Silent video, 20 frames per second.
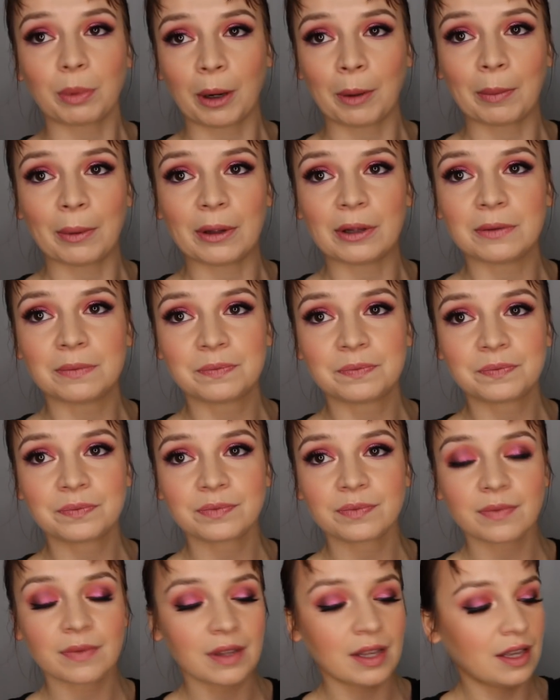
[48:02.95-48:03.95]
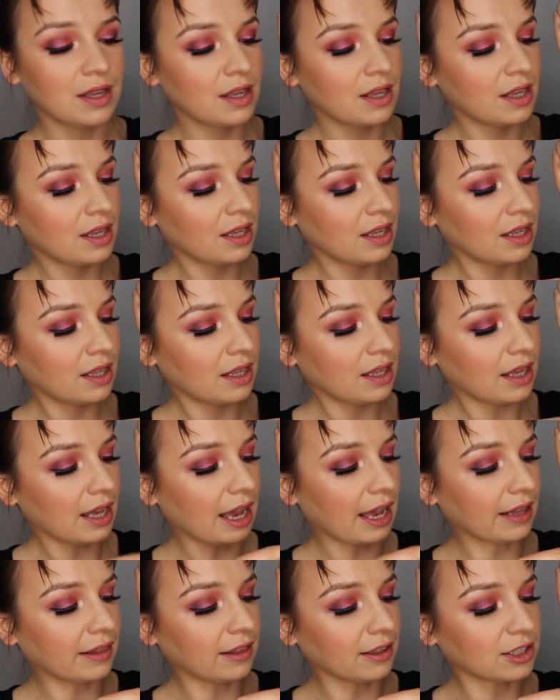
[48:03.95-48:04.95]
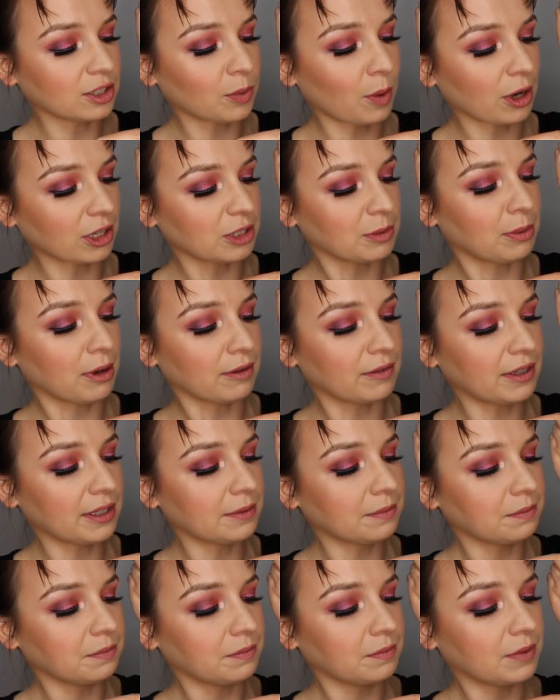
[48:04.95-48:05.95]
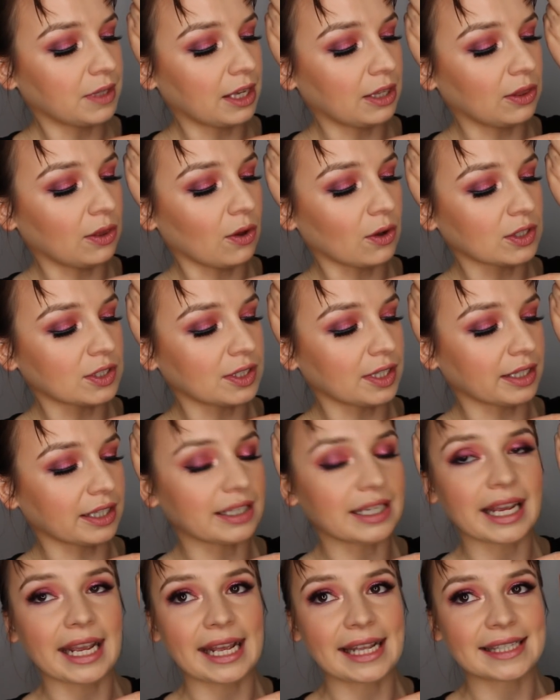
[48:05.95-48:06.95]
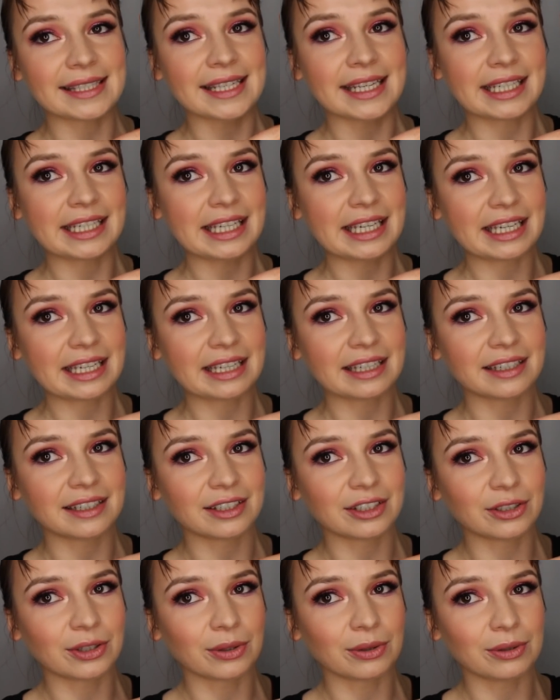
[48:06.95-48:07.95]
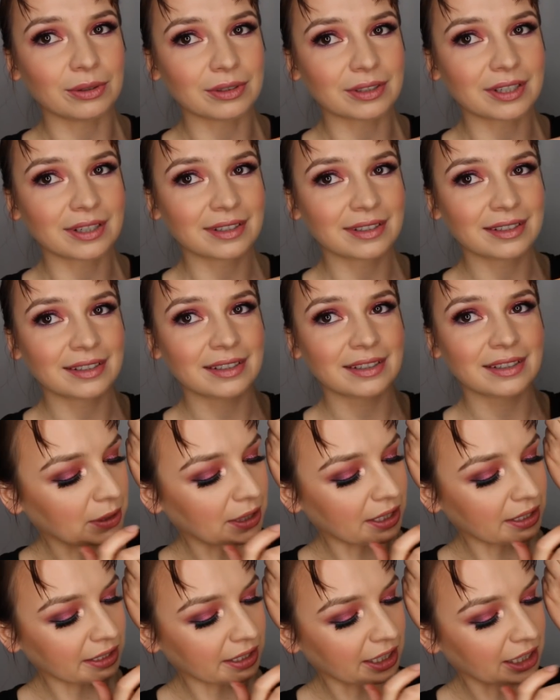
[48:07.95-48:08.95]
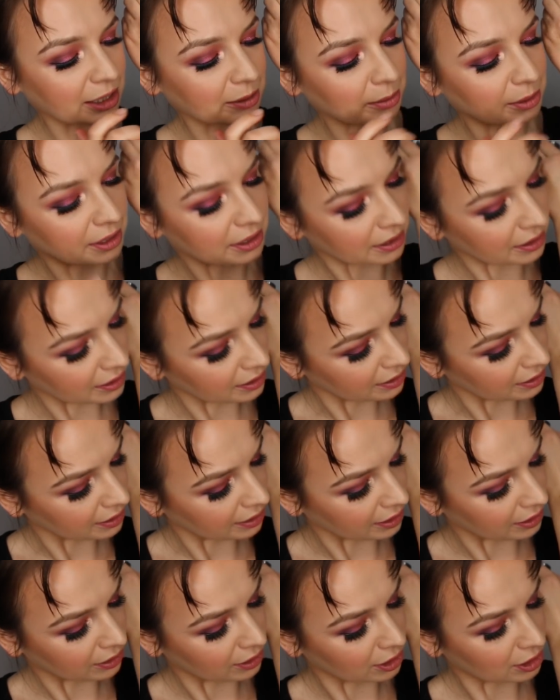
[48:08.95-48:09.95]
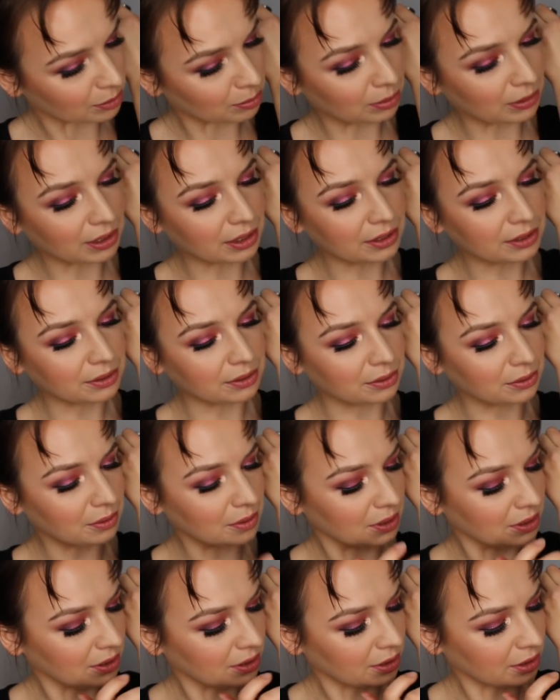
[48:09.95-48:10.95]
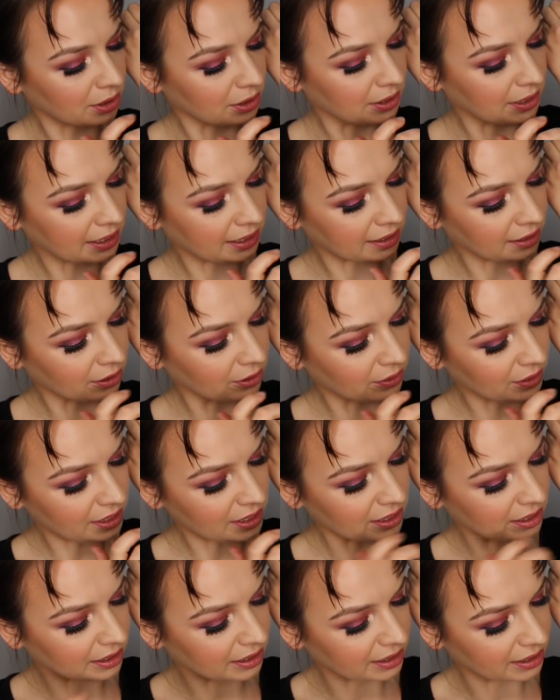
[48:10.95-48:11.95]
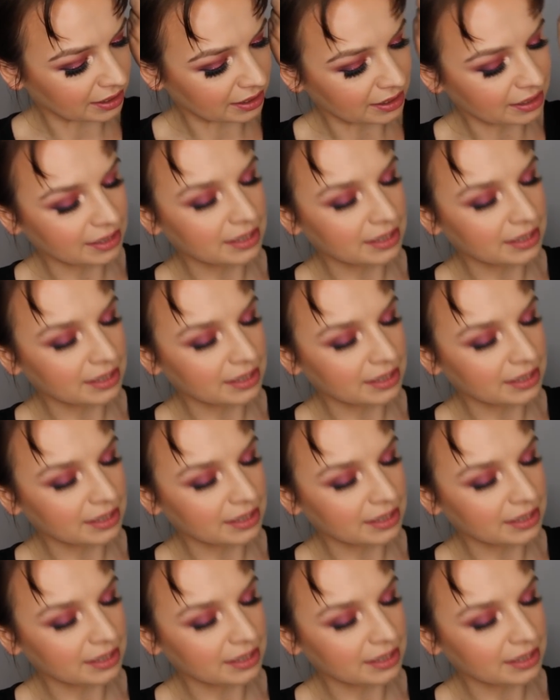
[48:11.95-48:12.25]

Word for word: purple. And the swatch above it, it looks like an antique-y gold. But on camera, it looks blue or like green.